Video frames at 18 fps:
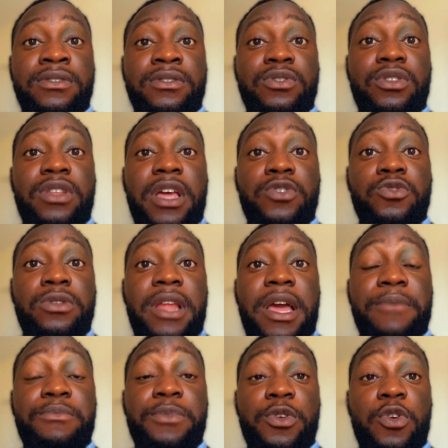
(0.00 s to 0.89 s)
So that should
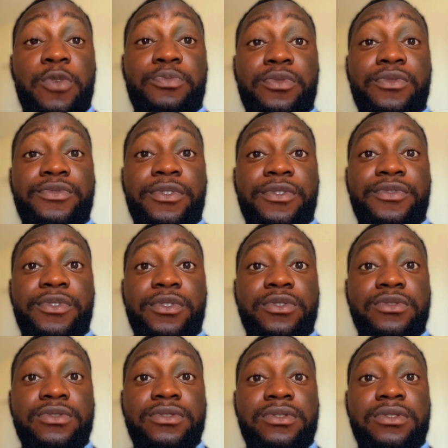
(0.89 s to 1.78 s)
like be your proof of
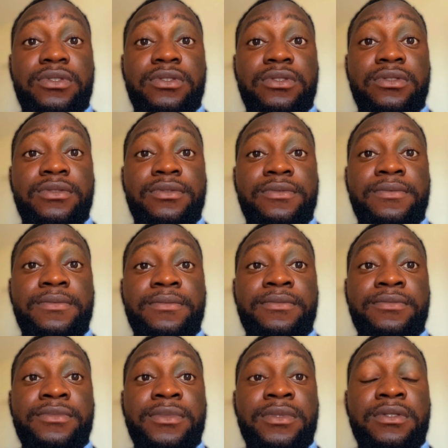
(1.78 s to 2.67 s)
funds.
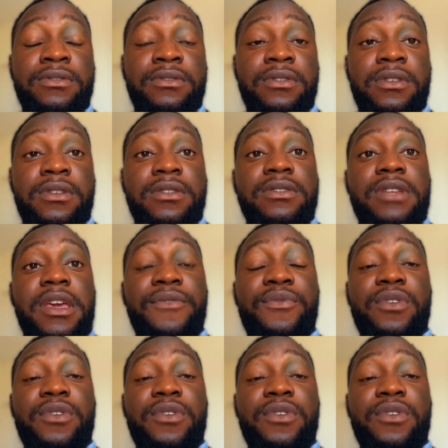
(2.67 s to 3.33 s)
Then if